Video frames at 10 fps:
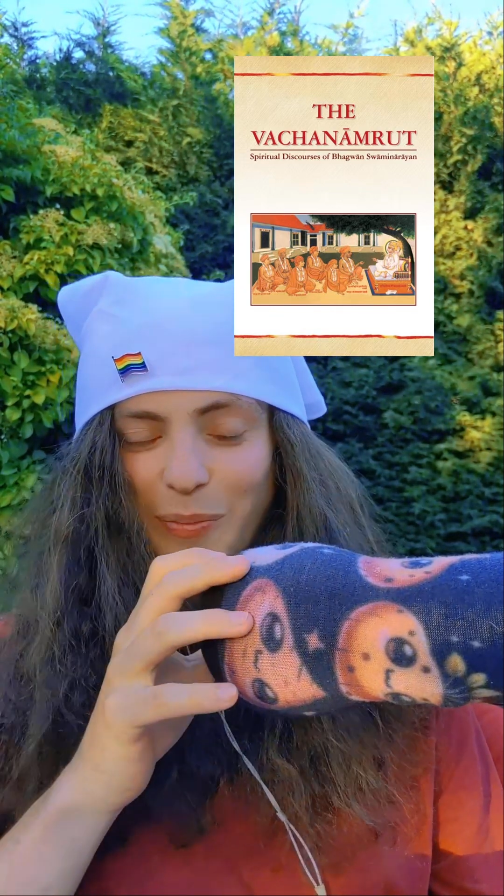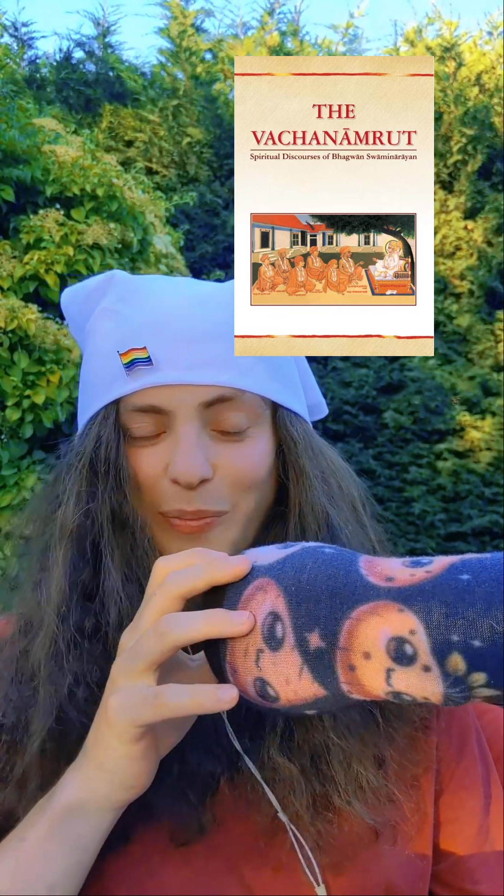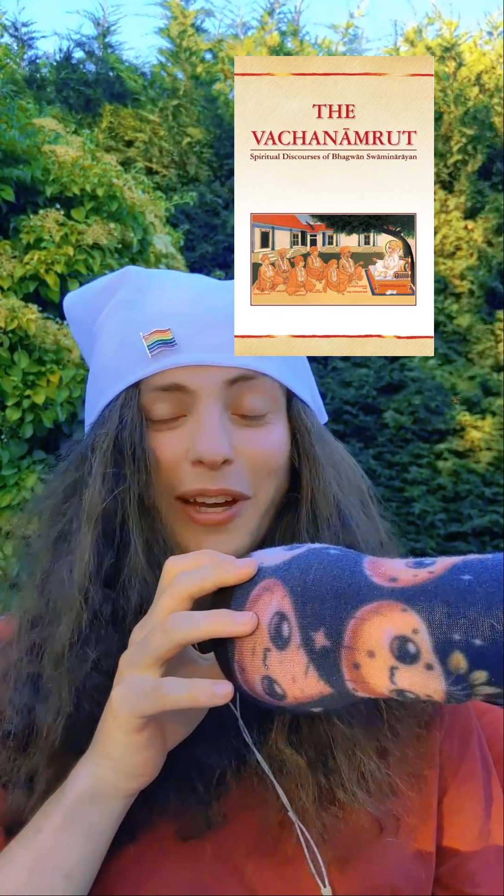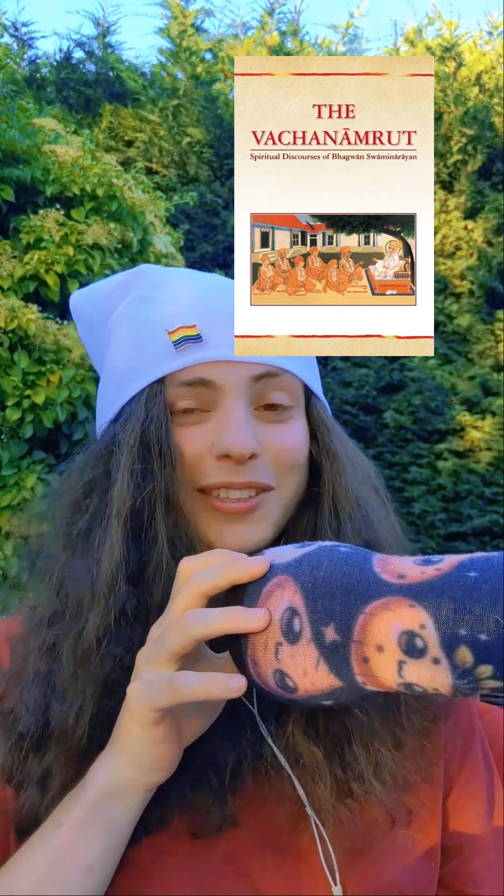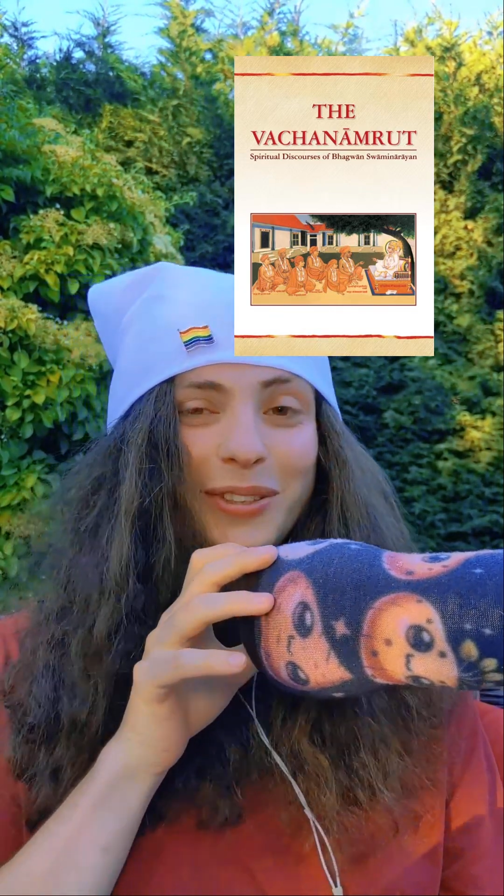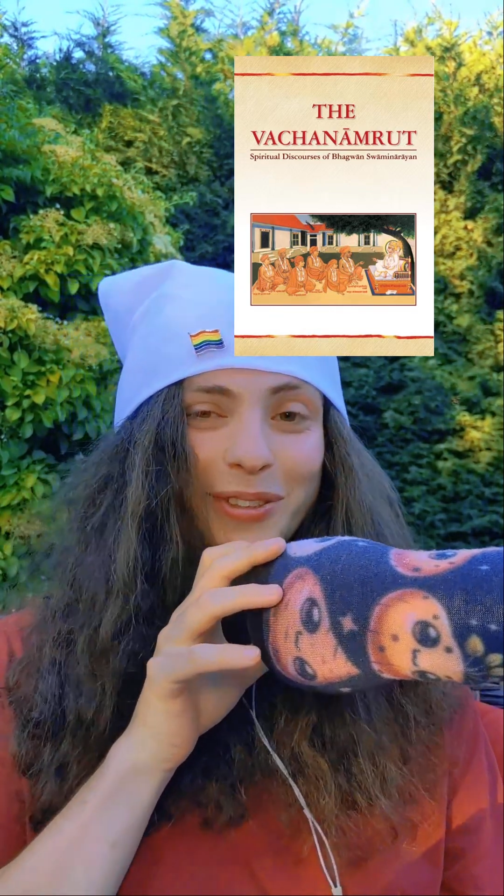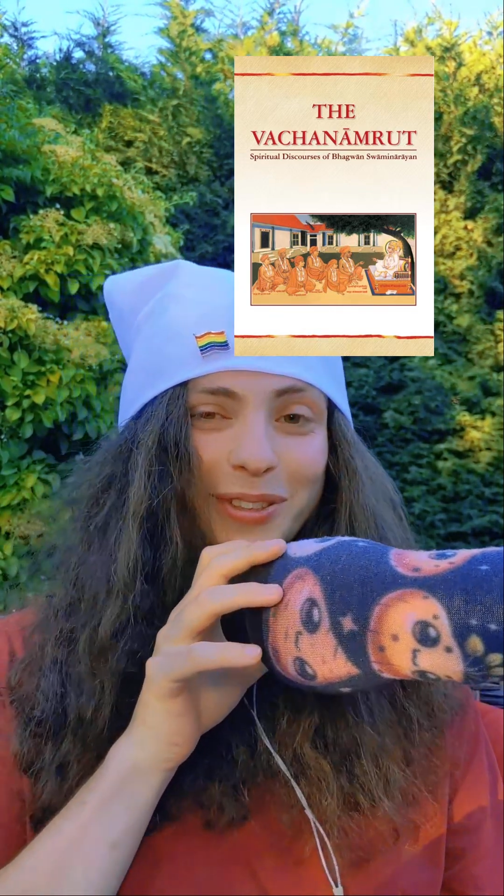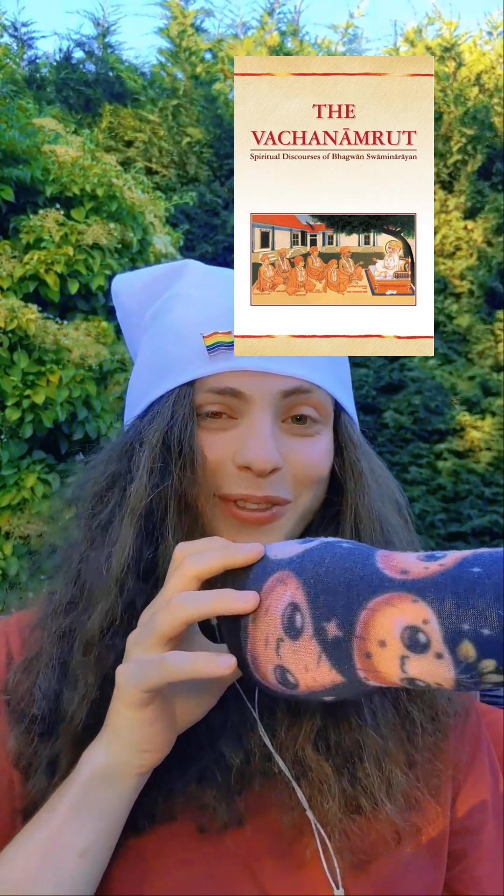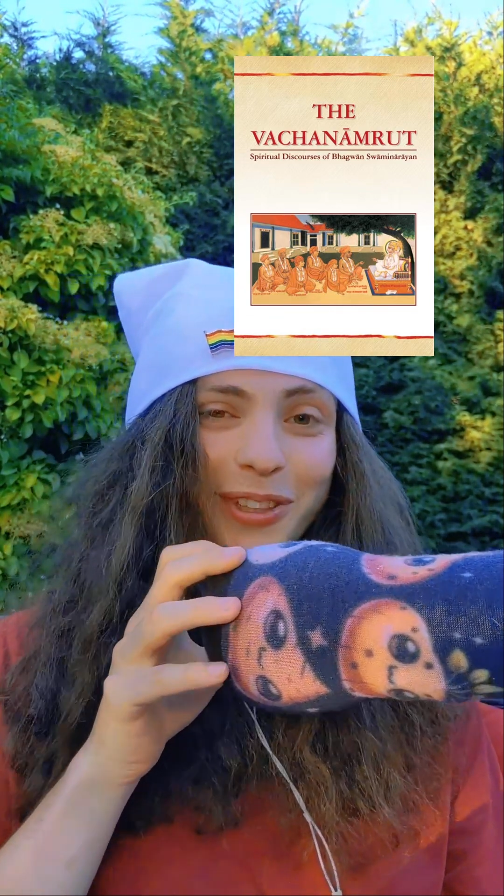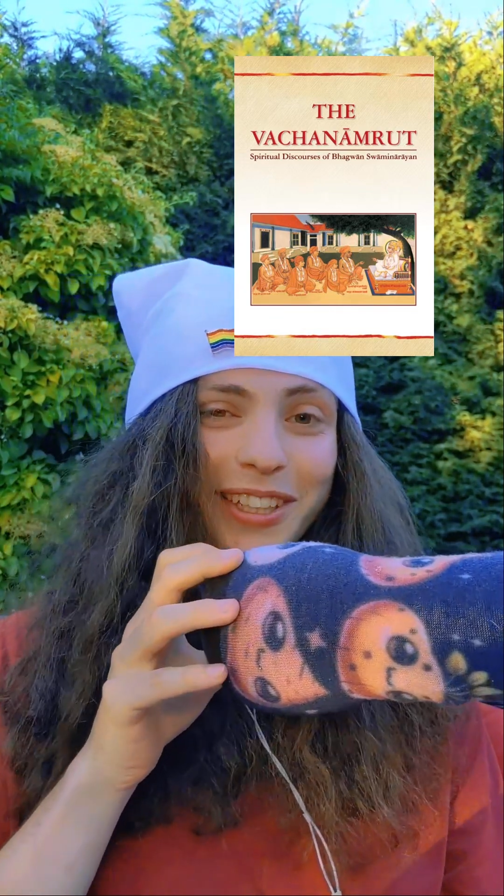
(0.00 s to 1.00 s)
Mind you, it's
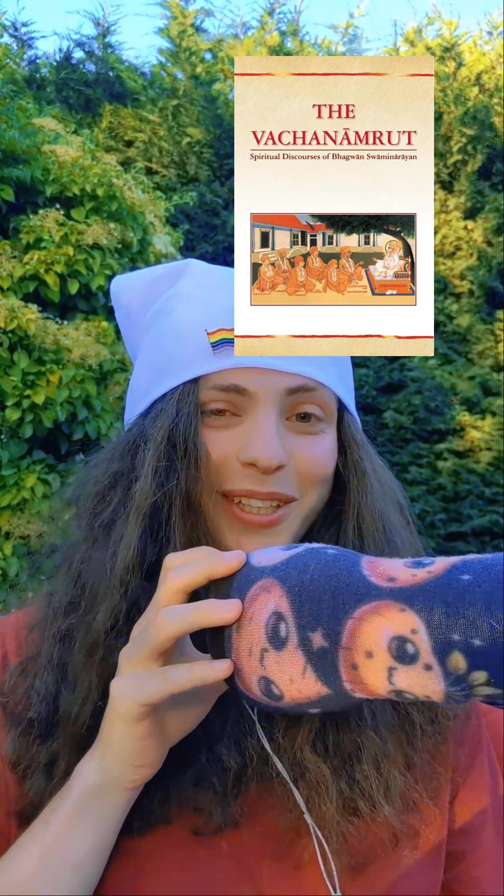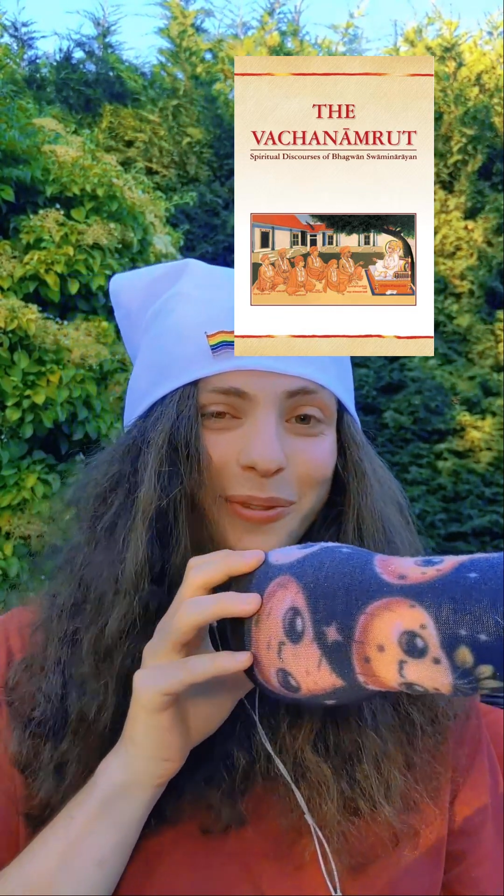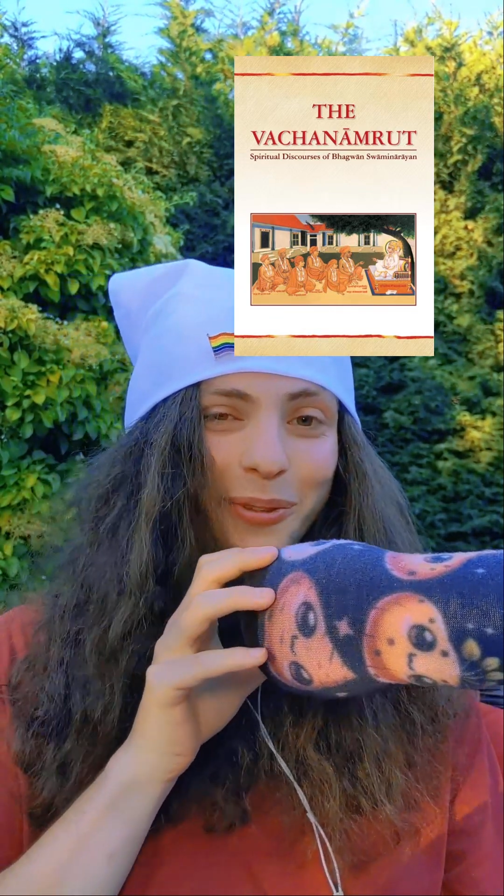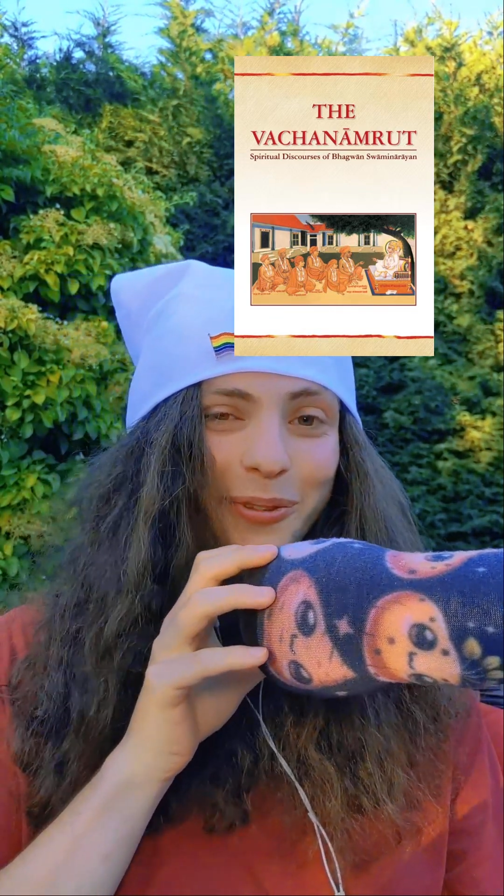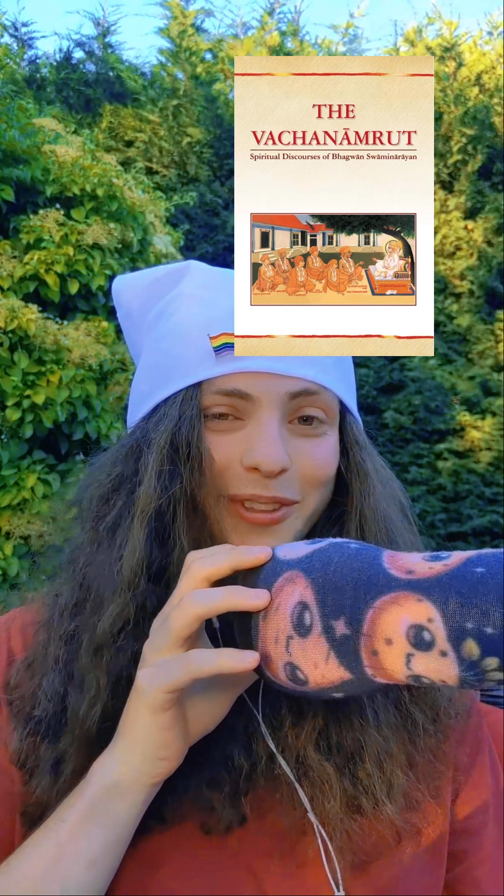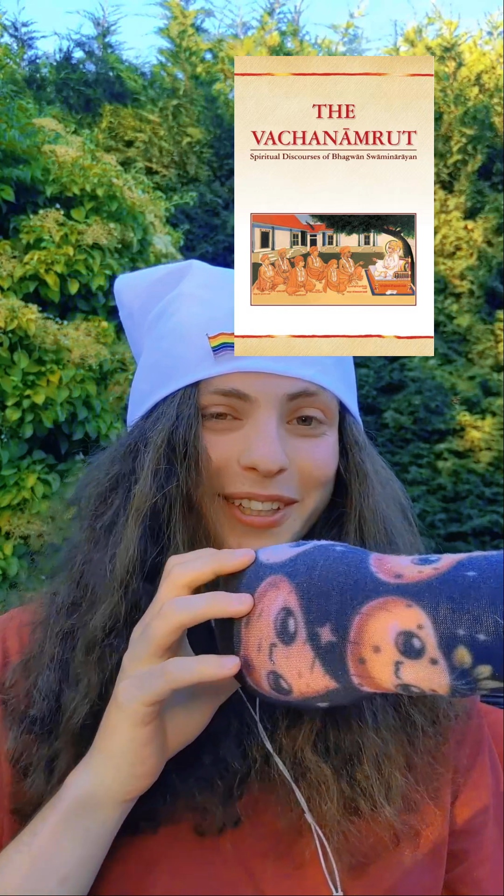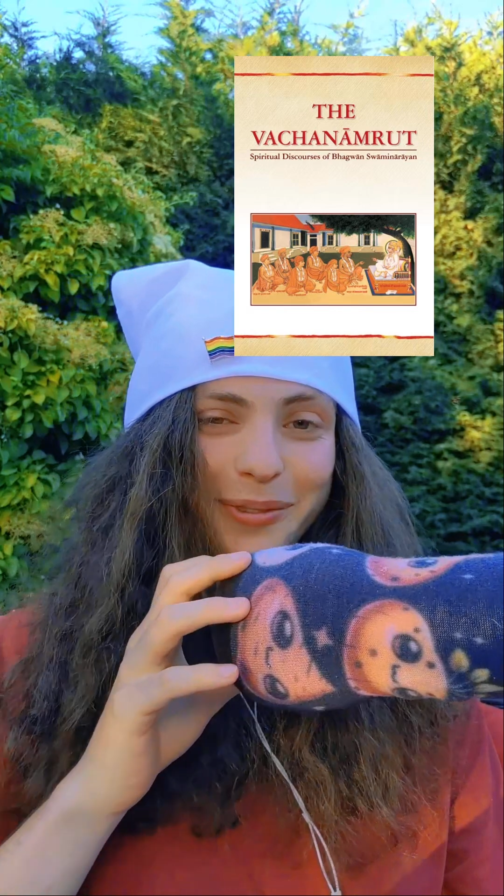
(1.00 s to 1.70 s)
a very difficult thing